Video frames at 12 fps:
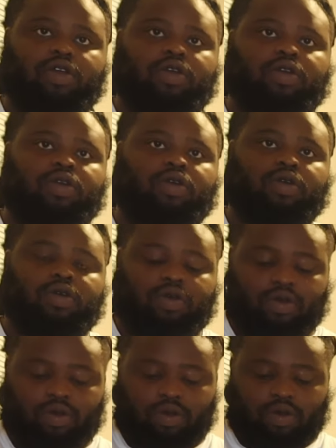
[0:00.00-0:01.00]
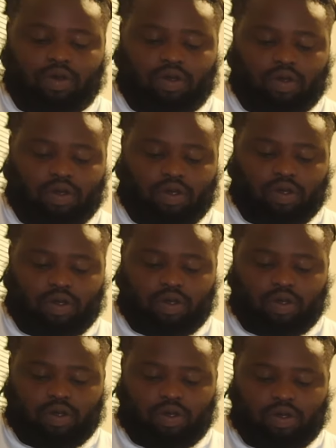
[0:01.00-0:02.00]

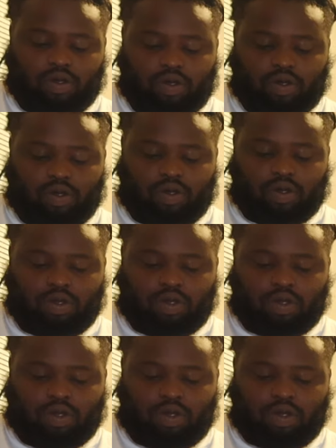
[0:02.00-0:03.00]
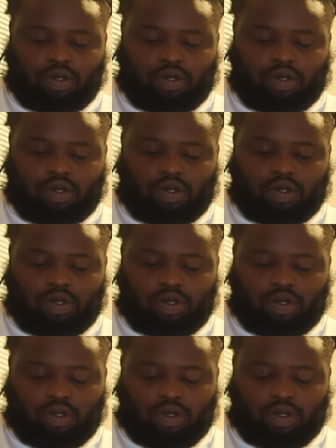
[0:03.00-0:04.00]

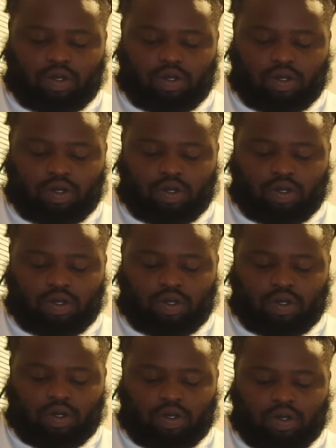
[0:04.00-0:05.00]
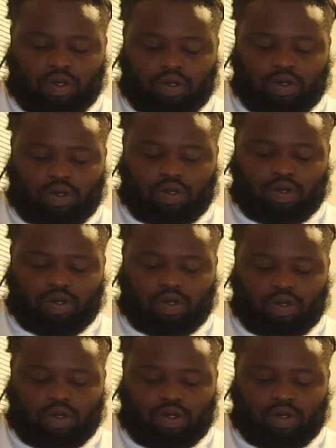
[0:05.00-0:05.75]
[no speech]